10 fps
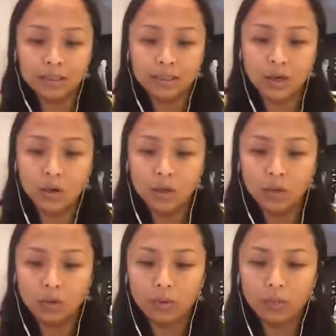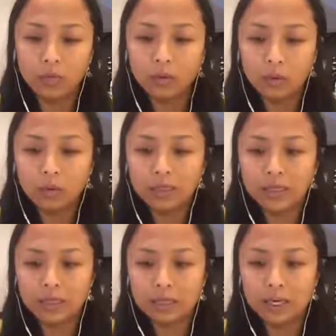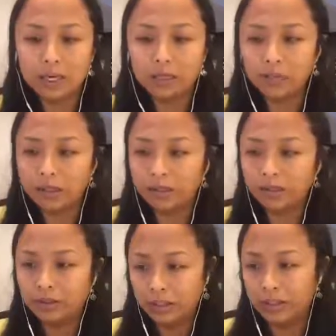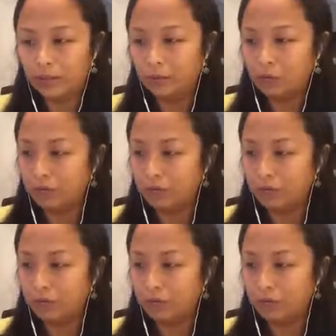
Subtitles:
So what I do is I will, you know,